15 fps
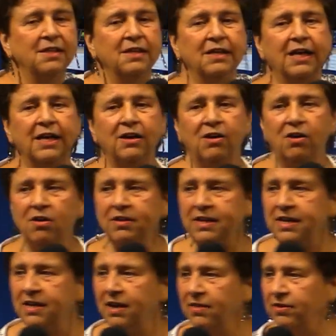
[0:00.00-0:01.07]
And all
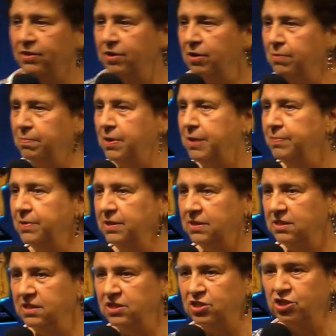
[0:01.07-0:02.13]
the other young people in
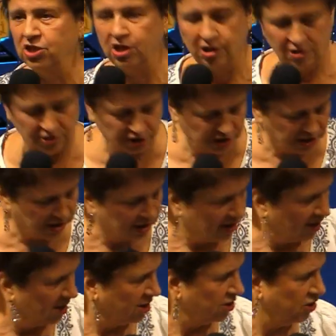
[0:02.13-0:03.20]
this church.
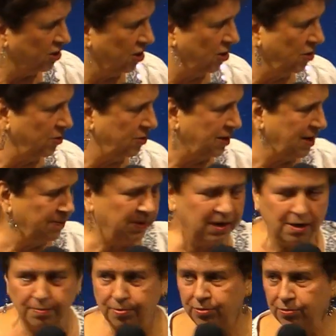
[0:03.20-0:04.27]
You know, I've been
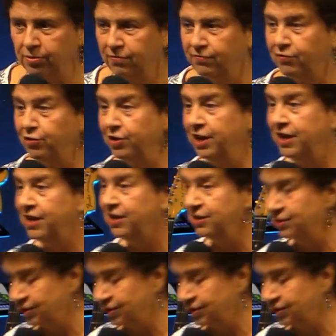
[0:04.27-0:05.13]
in Peru 40 years,